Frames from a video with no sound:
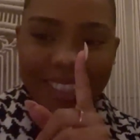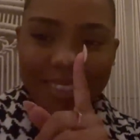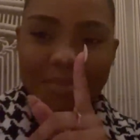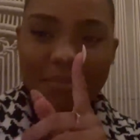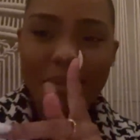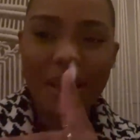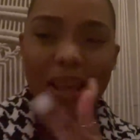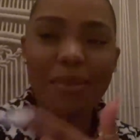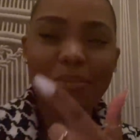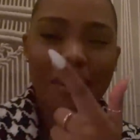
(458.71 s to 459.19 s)

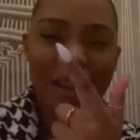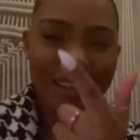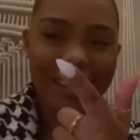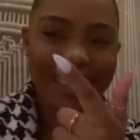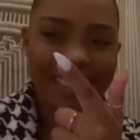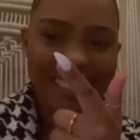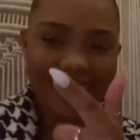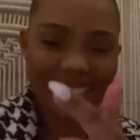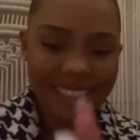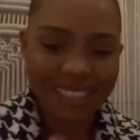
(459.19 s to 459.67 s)
Make
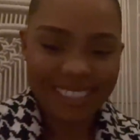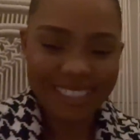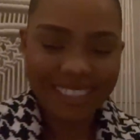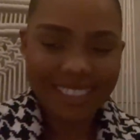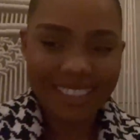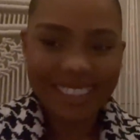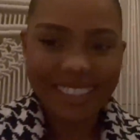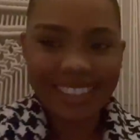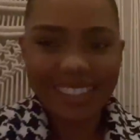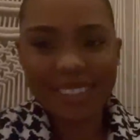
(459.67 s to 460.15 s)
money.
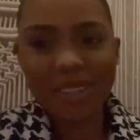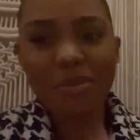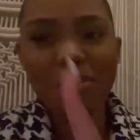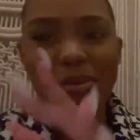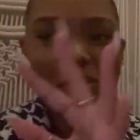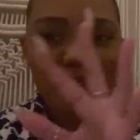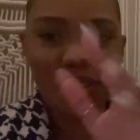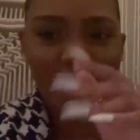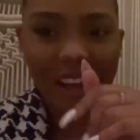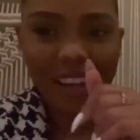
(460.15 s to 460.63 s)
You'll be
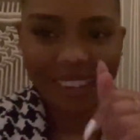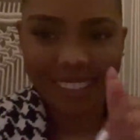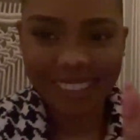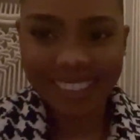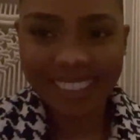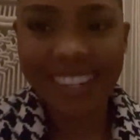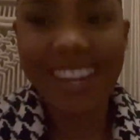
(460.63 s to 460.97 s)
fine.